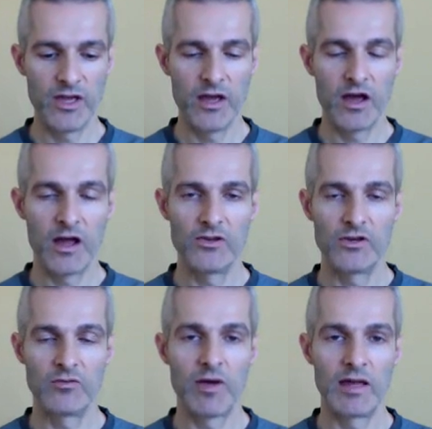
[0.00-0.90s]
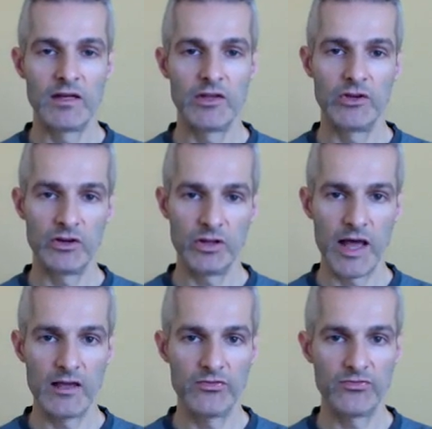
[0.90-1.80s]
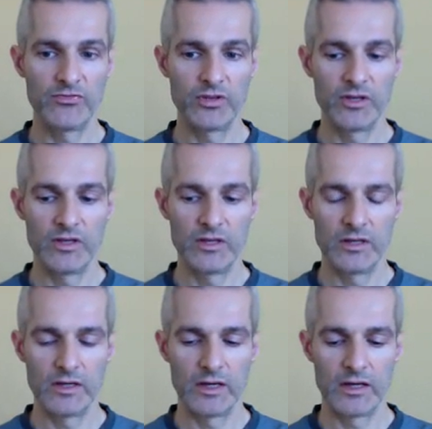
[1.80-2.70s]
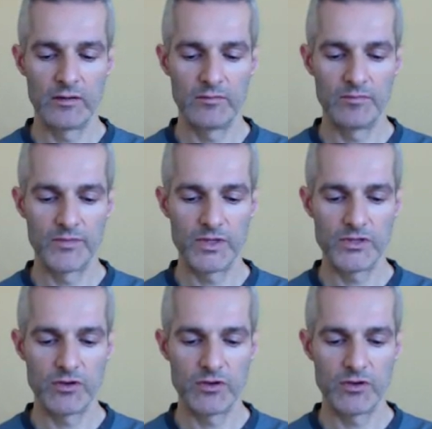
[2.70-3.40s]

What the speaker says: undermining your life so